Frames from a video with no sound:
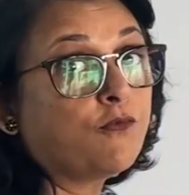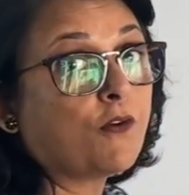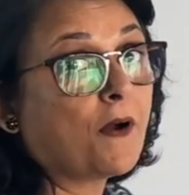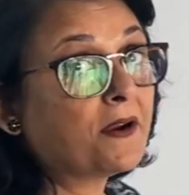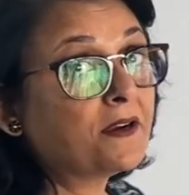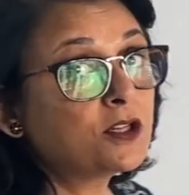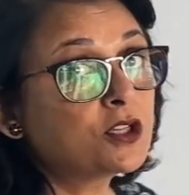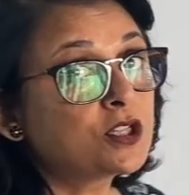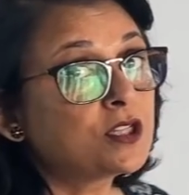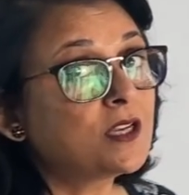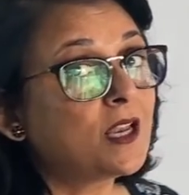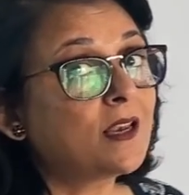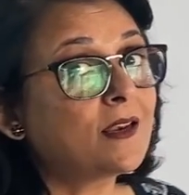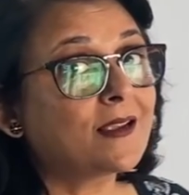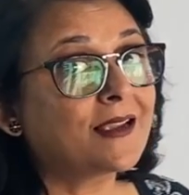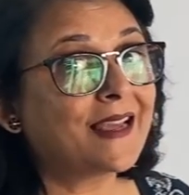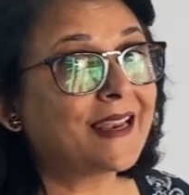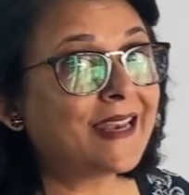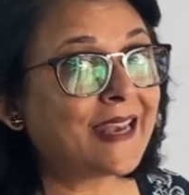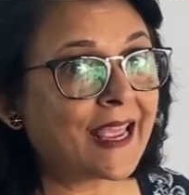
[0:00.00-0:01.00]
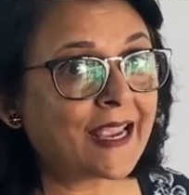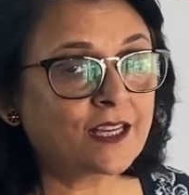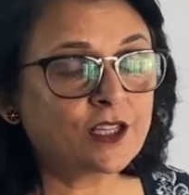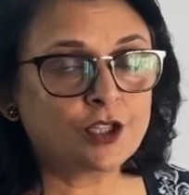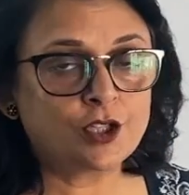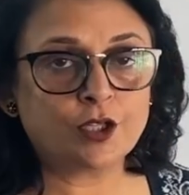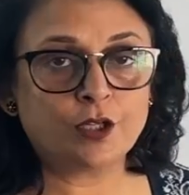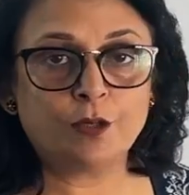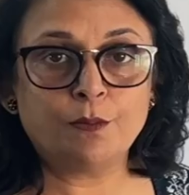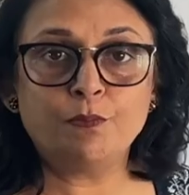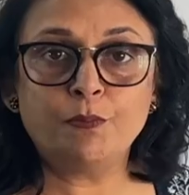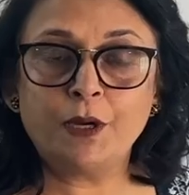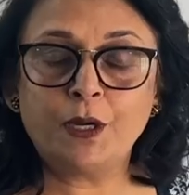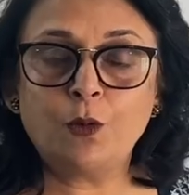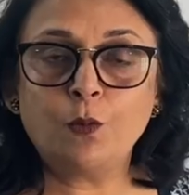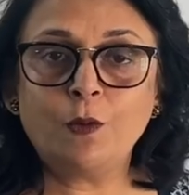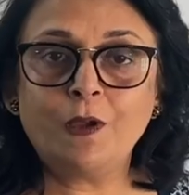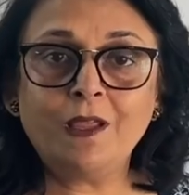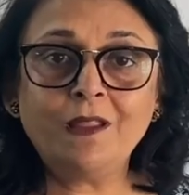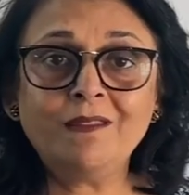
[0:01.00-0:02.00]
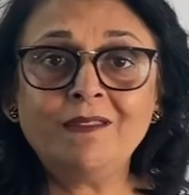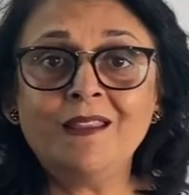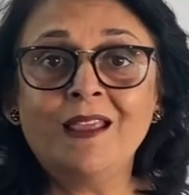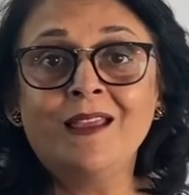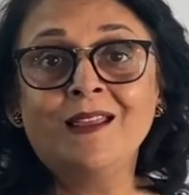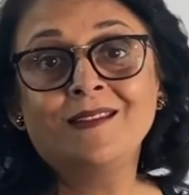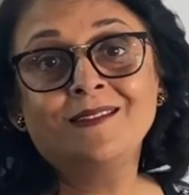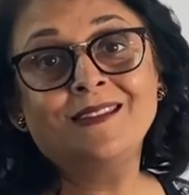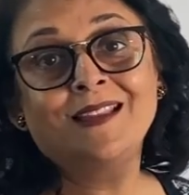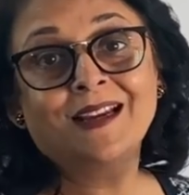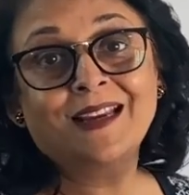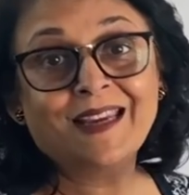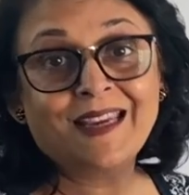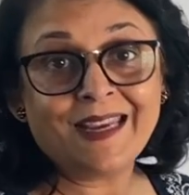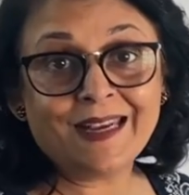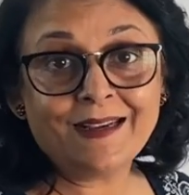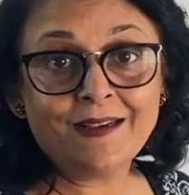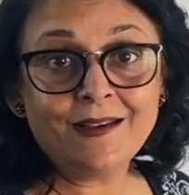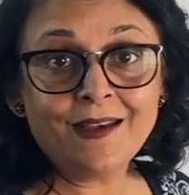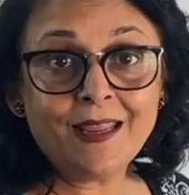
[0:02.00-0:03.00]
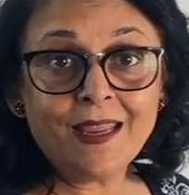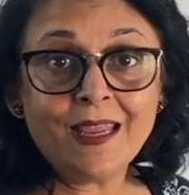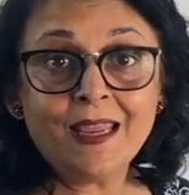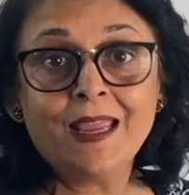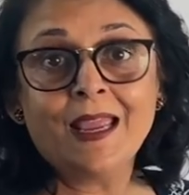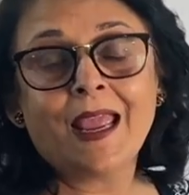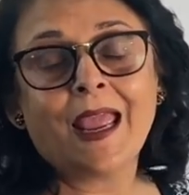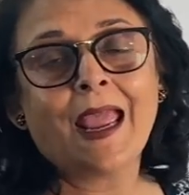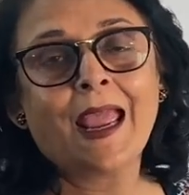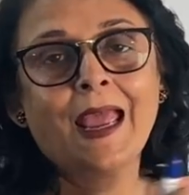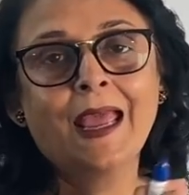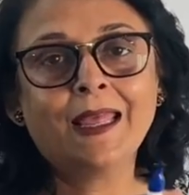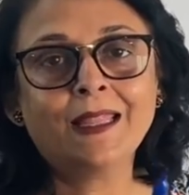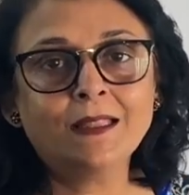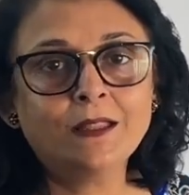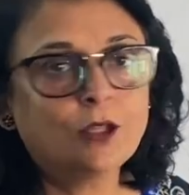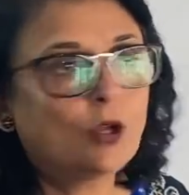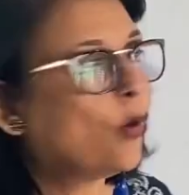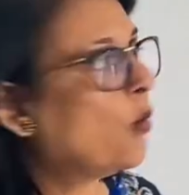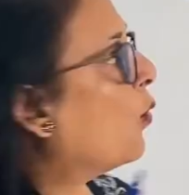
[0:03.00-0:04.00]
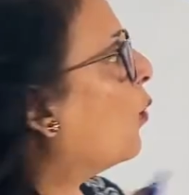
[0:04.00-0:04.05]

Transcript: functional connection between the kidney and the